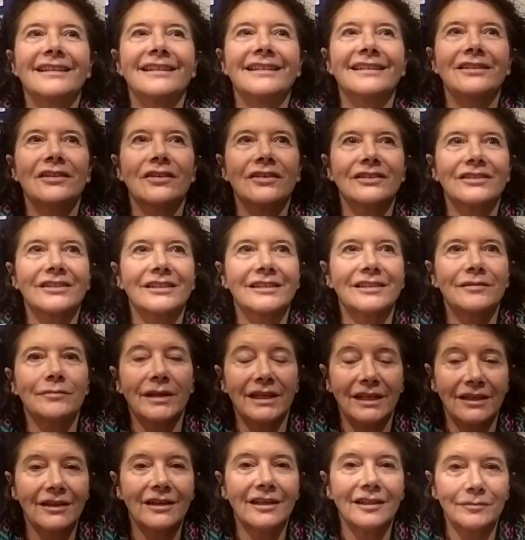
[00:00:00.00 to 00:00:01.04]
not just my
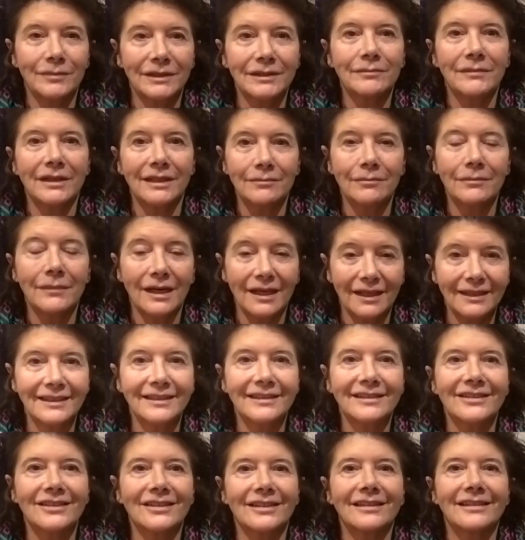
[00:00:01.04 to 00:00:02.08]
heart, but my
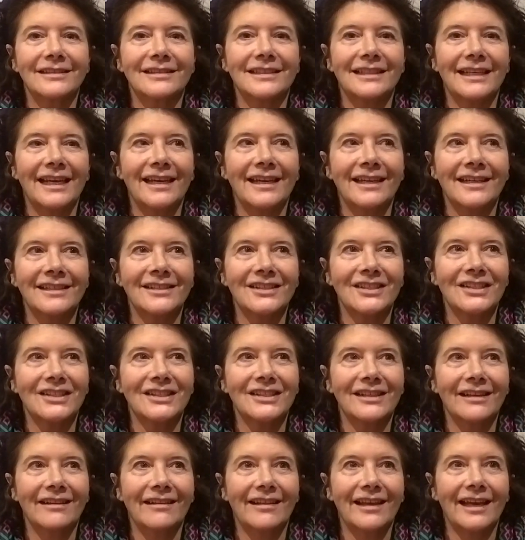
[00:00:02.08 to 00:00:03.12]
mind says
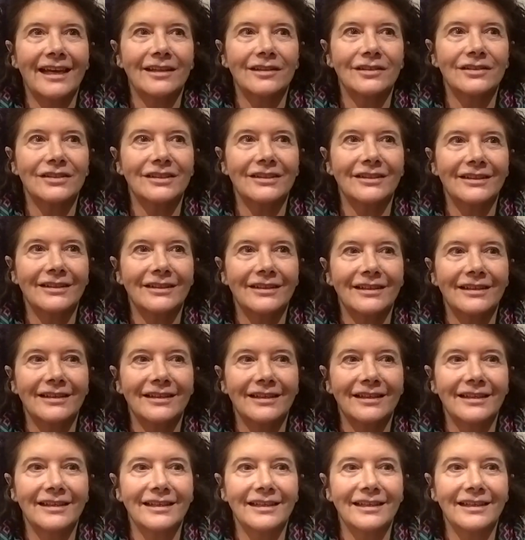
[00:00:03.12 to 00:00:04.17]
that
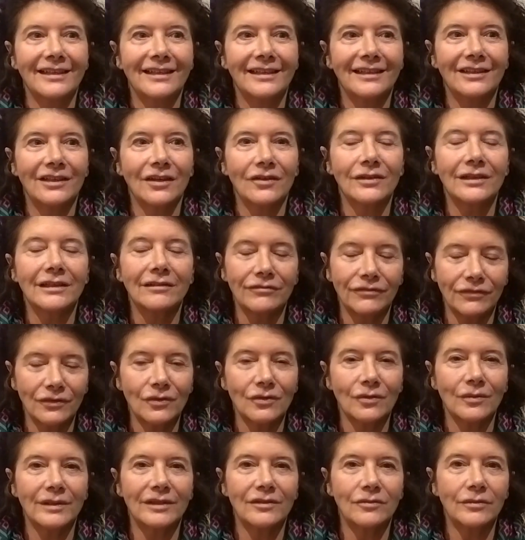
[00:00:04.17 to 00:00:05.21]
going
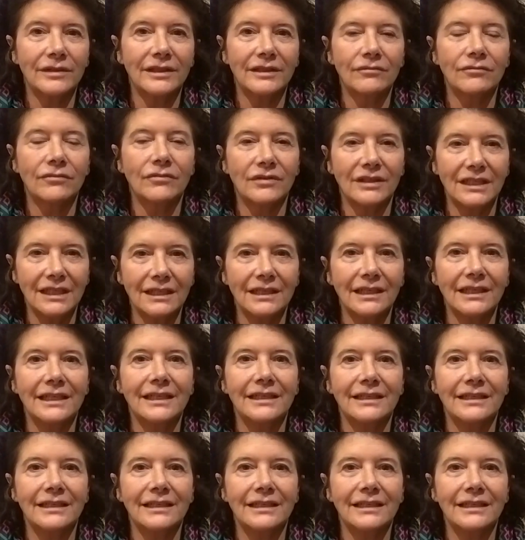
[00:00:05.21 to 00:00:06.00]
forward, we really